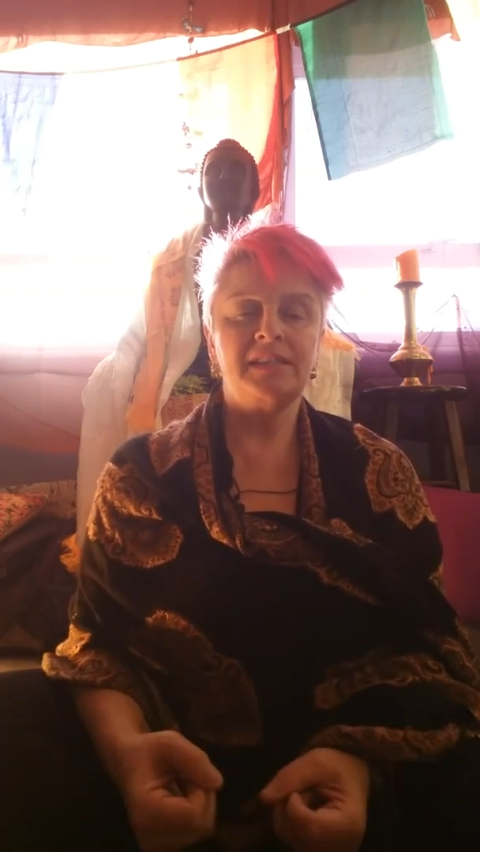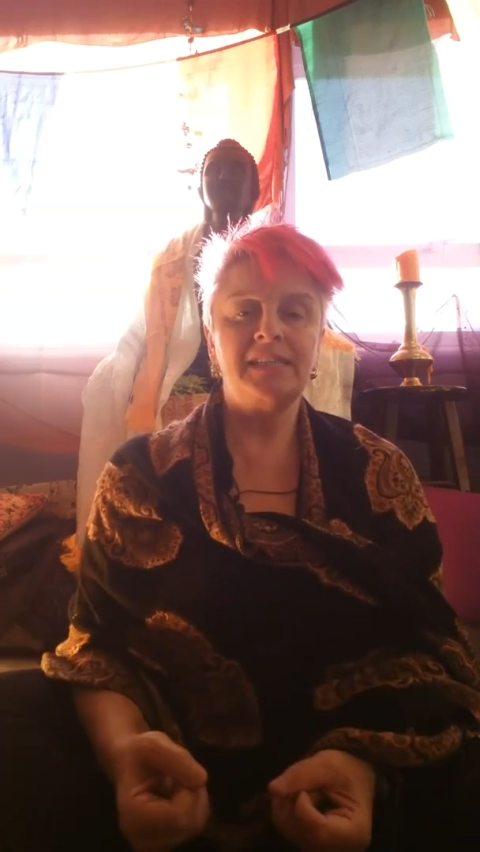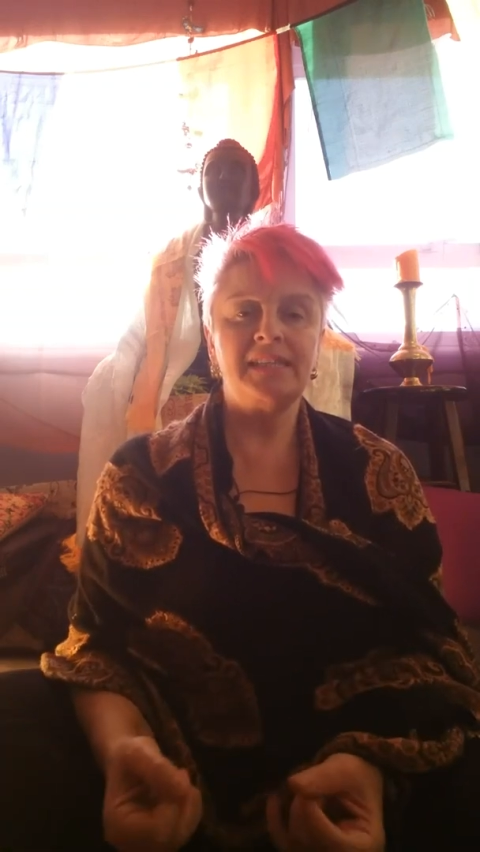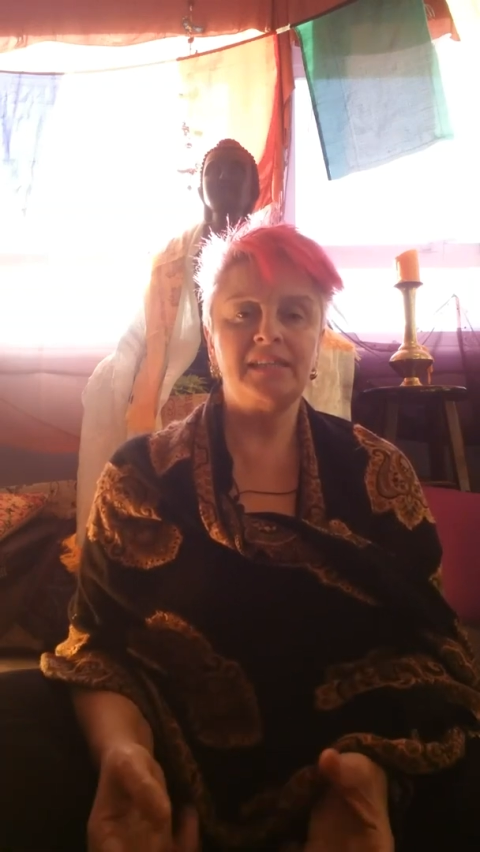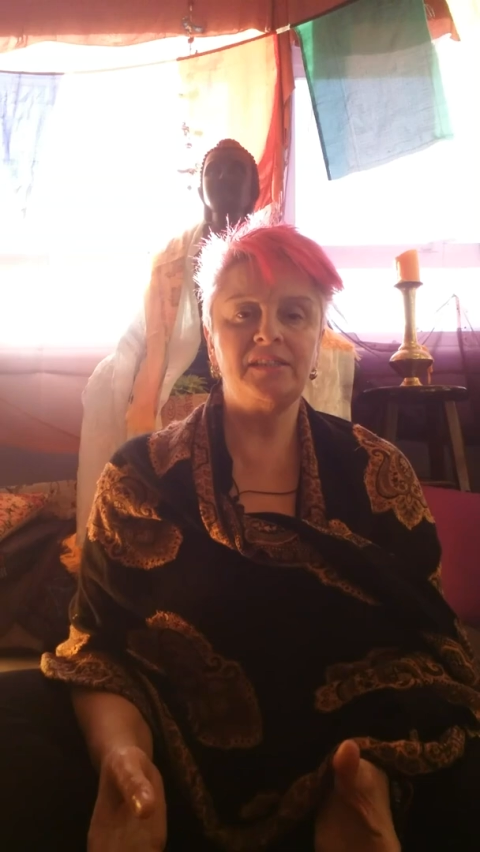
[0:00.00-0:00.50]

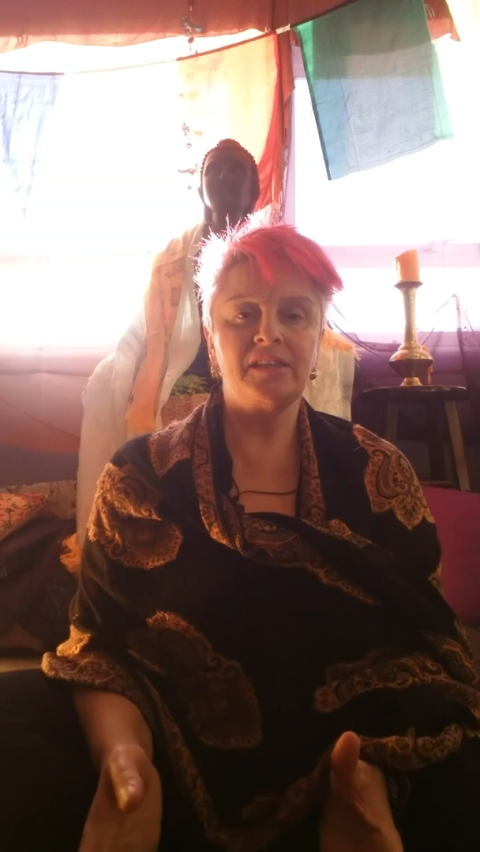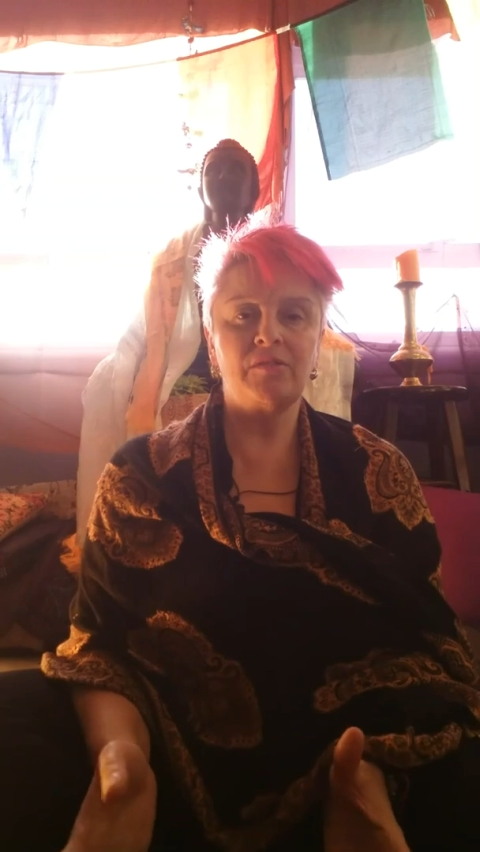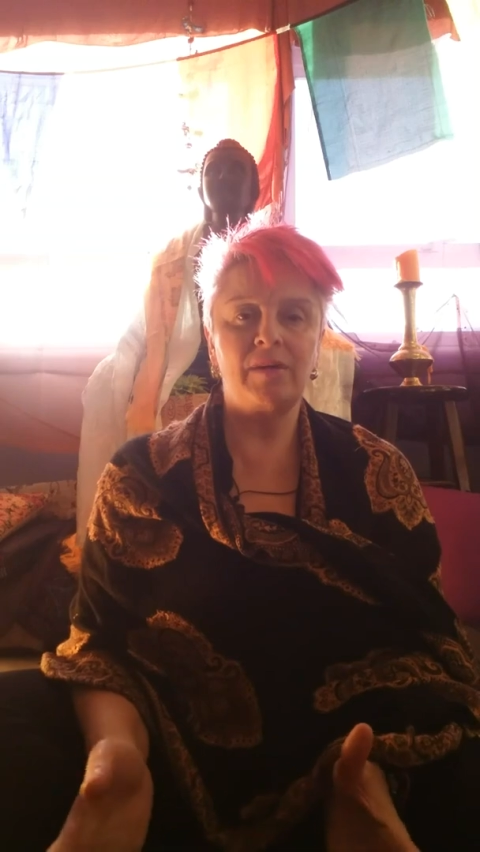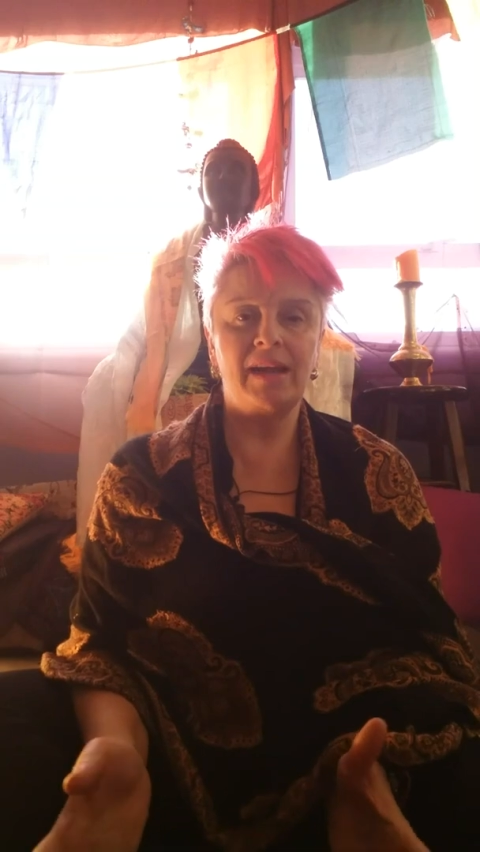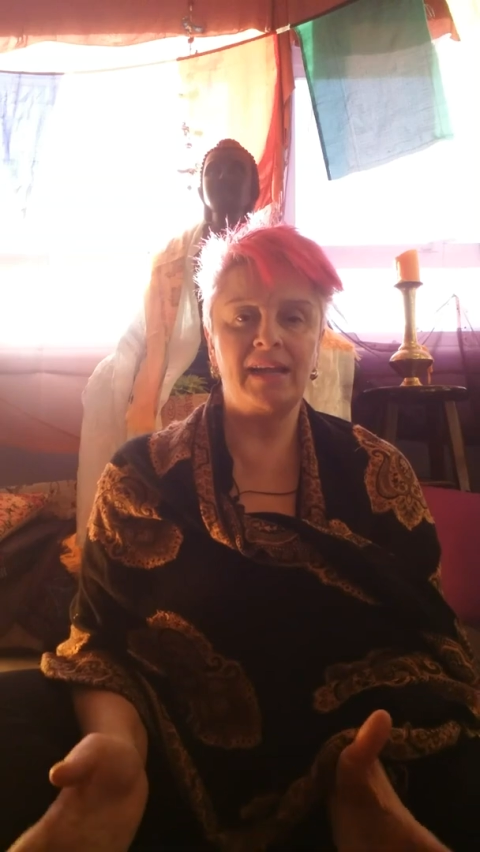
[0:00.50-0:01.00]
to
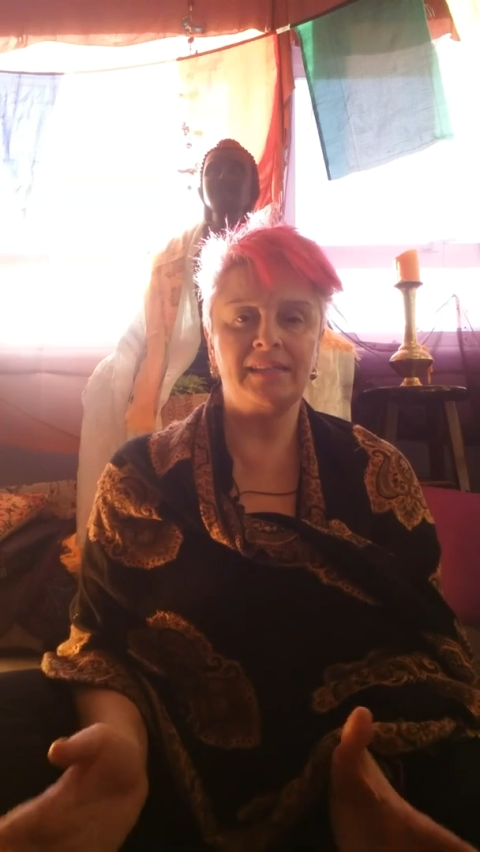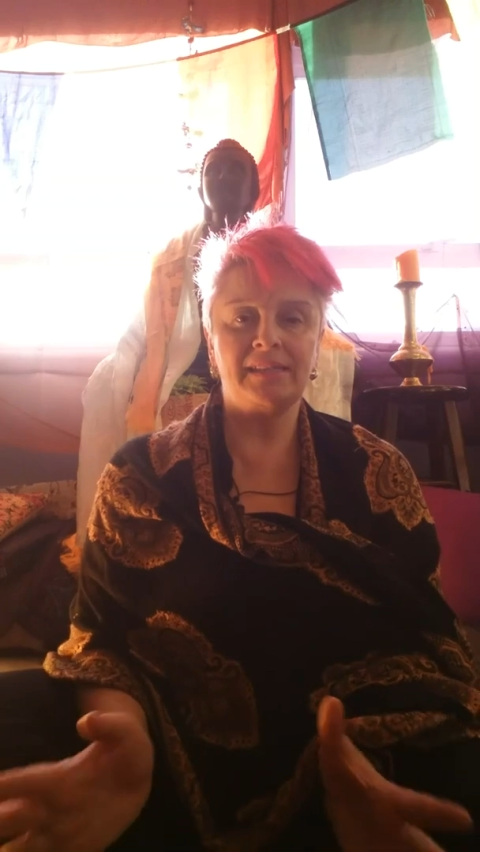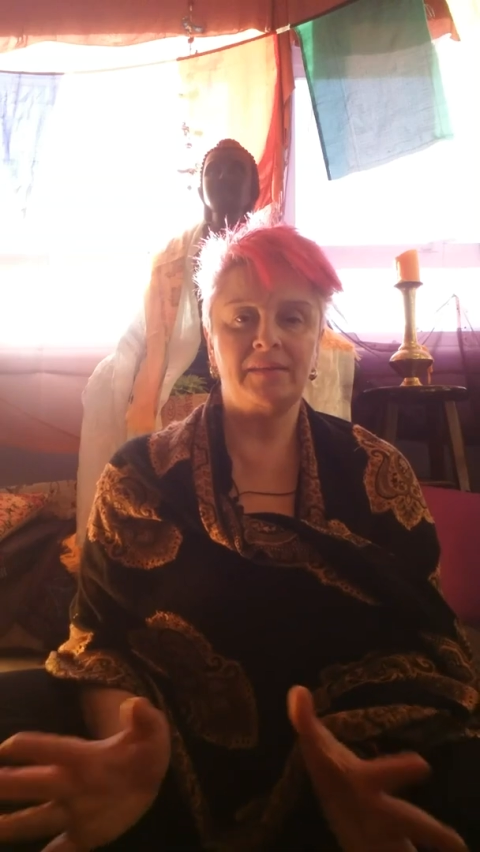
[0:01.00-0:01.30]
disintegrate